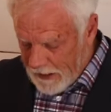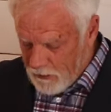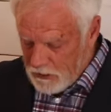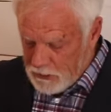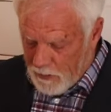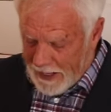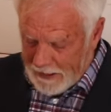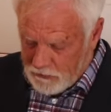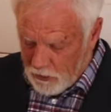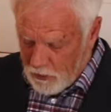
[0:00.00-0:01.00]
need to
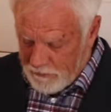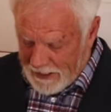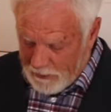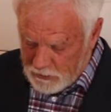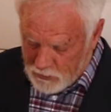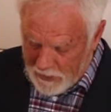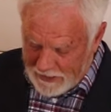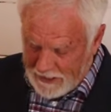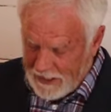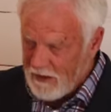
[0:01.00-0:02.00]
explain to them that it was
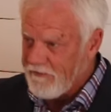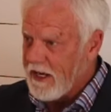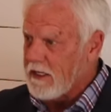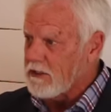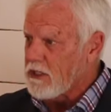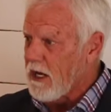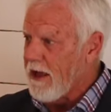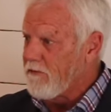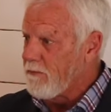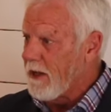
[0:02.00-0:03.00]
written in Leviticus
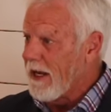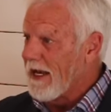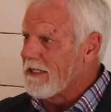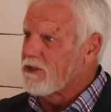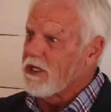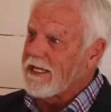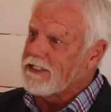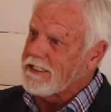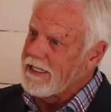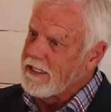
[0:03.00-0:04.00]
11, but it
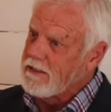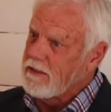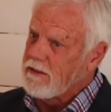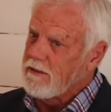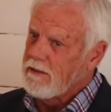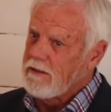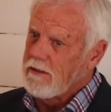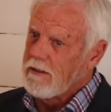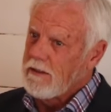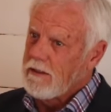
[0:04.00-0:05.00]
existed
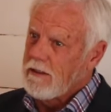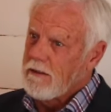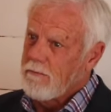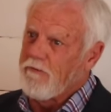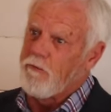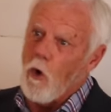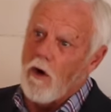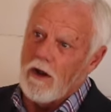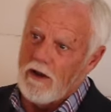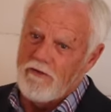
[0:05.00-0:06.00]

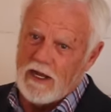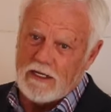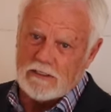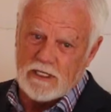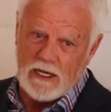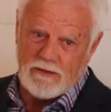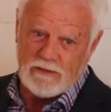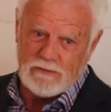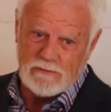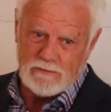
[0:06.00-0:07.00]
before Leviticus
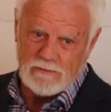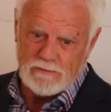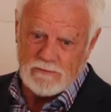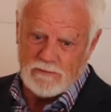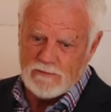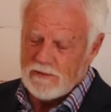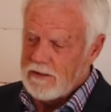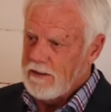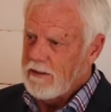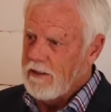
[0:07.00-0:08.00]
11.
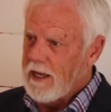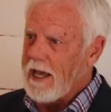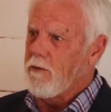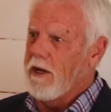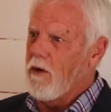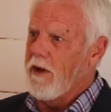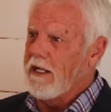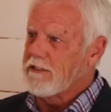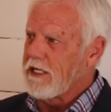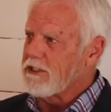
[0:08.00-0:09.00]
How do we know it
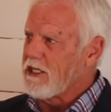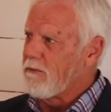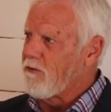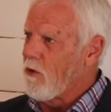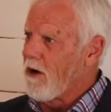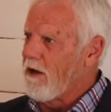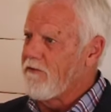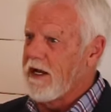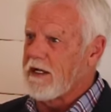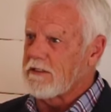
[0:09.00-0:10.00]
existed before
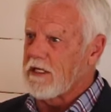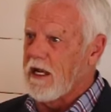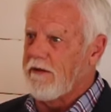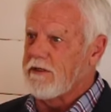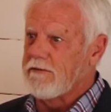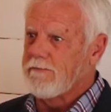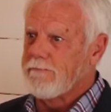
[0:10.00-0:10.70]
Leviticus 11?